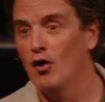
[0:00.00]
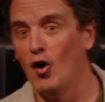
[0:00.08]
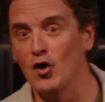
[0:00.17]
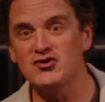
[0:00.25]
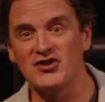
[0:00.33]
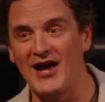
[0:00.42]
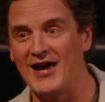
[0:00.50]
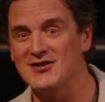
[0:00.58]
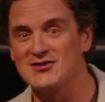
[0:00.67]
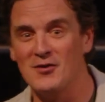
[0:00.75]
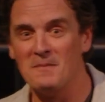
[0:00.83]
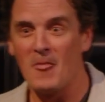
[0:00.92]
those
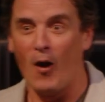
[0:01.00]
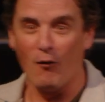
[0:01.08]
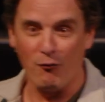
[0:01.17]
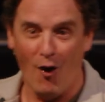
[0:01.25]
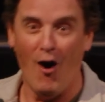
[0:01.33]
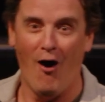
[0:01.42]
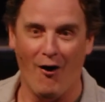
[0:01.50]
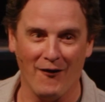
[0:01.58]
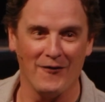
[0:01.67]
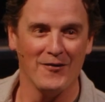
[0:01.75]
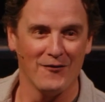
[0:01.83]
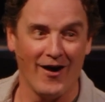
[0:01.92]
things are
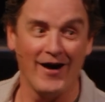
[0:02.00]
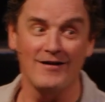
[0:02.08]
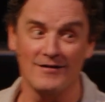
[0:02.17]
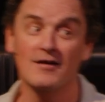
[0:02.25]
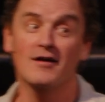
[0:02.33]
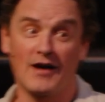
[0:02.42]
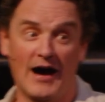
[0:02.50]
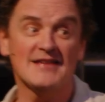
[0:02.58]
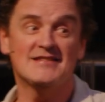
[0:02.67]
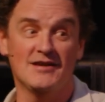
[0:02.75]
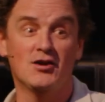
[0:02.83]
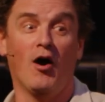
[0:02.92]
wrong, right? I
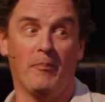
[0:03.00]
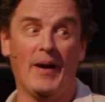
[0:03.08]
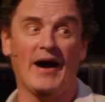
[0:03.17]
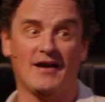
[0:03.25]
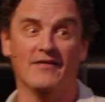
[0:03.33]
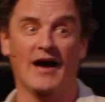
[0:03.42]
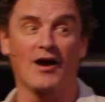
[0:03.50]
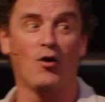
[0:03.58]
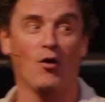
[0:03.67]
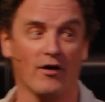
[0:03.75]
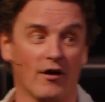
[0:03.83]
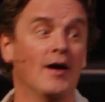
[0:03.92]
see y'all back in that
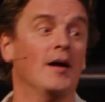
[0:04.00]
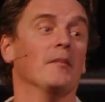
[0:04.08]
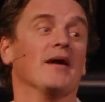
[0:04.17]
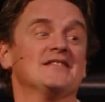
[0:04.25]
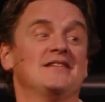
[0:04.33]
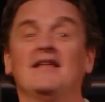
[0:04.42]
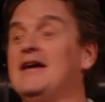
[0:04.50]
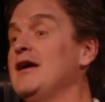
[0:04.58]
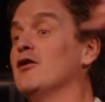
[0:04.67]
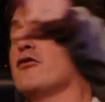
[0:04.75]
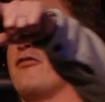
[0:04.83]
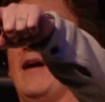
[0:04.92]
corner, but I see the
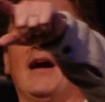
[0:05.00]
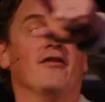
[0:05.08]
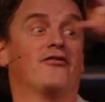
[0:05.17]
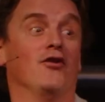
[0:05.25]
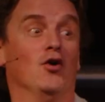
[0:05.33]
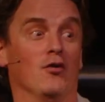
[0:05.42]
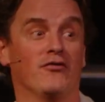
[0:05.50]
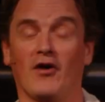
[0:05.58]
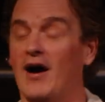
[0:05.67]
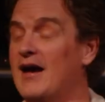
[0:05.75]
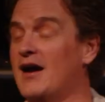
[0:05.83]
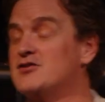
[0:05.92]
Eagles fans too, so
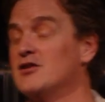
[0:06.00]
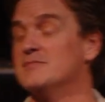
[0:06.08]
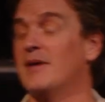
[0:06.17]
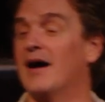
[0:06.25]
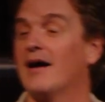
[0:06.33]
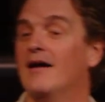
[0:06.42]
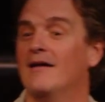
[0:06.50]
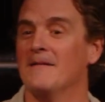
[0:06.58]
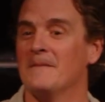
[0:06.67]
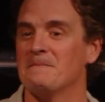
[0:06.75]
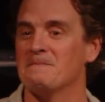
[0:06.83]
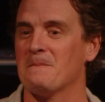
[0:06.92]
I got y'all's back.
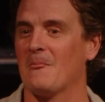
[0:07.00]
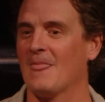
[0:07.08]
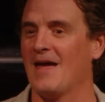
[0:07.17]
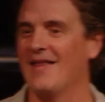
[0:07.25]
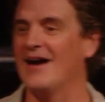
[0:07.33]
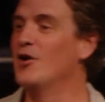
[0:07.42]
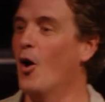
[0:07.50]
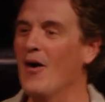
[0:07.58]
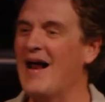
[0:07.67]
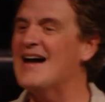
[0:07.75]
Like, no one